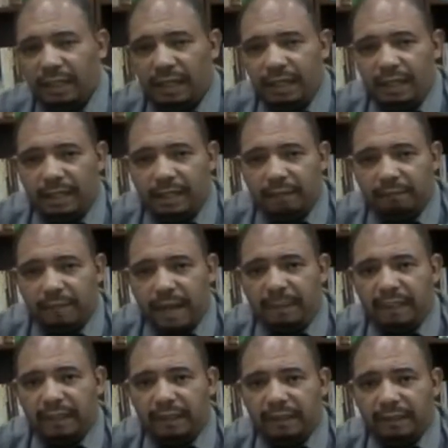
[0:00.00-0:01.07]

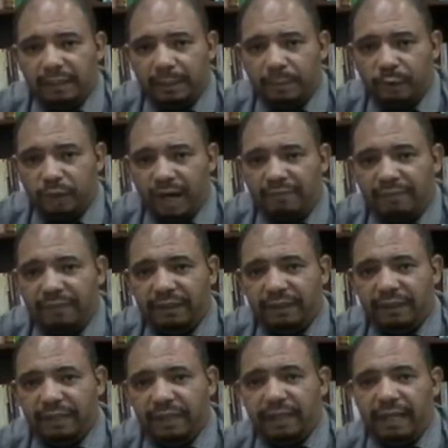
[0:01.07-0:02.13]

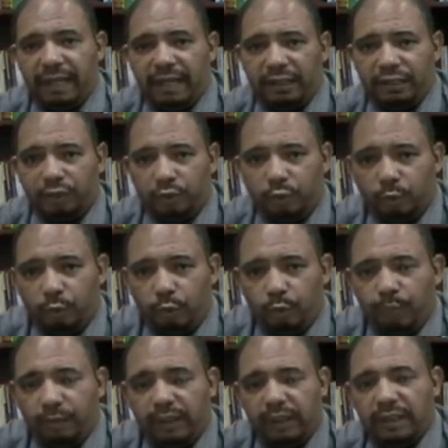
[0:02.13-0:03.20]
demographics and age
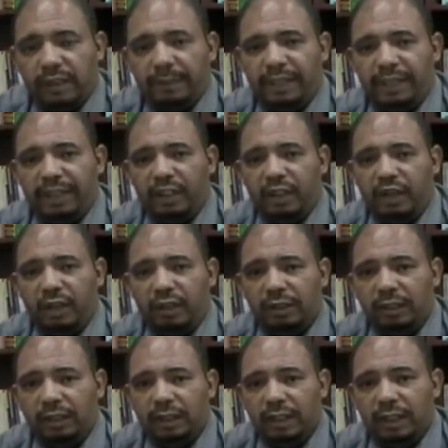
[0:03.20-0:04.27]
groups, depending
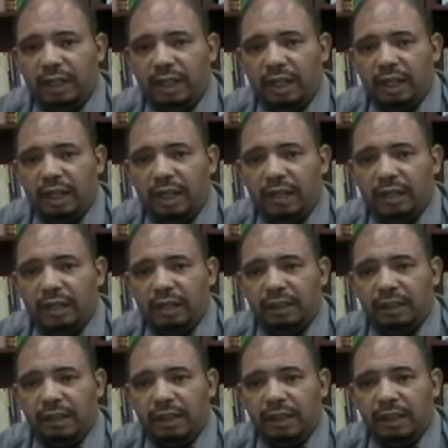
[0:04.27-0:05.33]

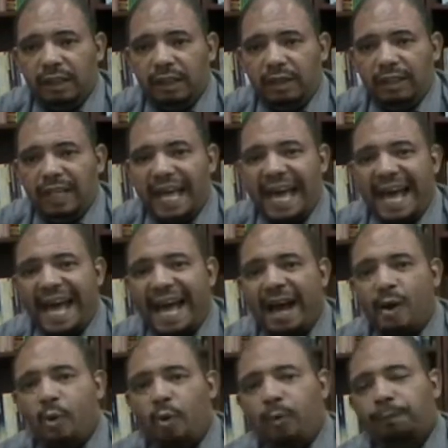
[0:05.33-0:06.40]
on
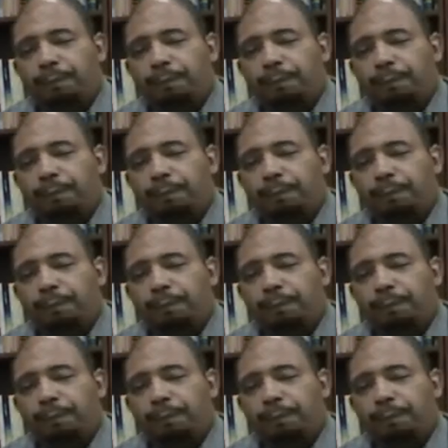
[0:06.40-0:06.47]
how